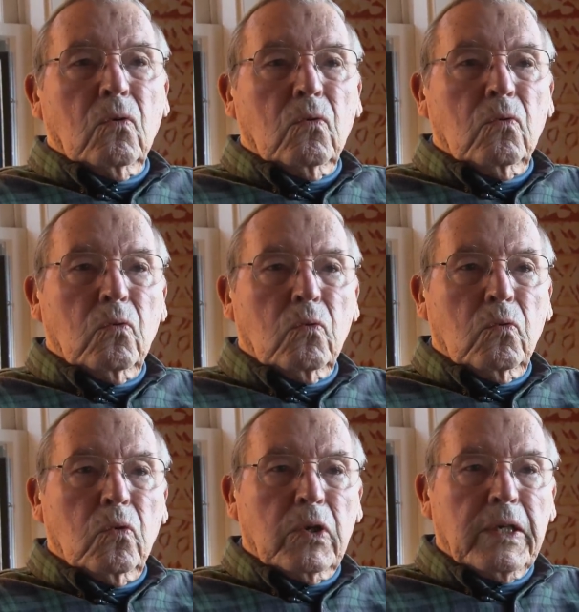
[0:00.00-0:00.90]

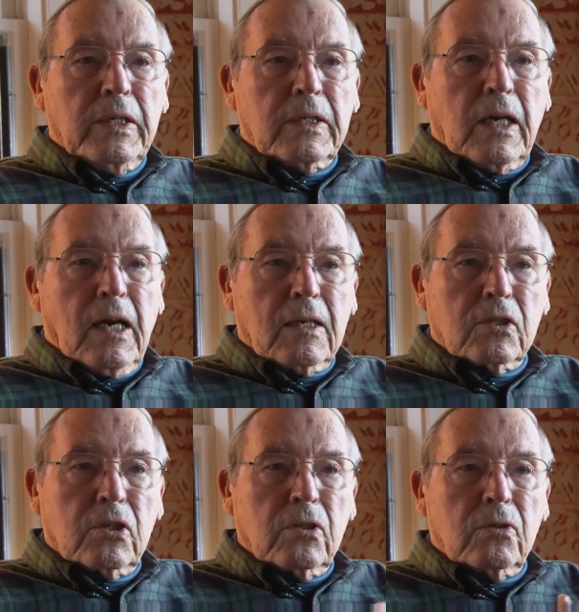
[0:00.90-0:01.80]

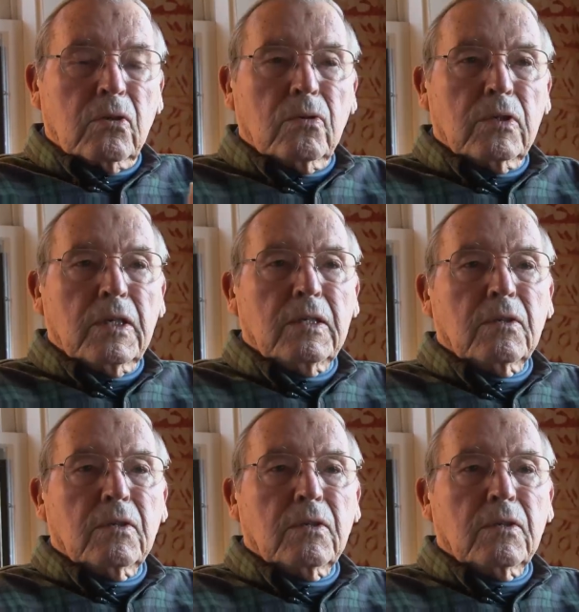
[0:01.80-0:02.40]
reconstituting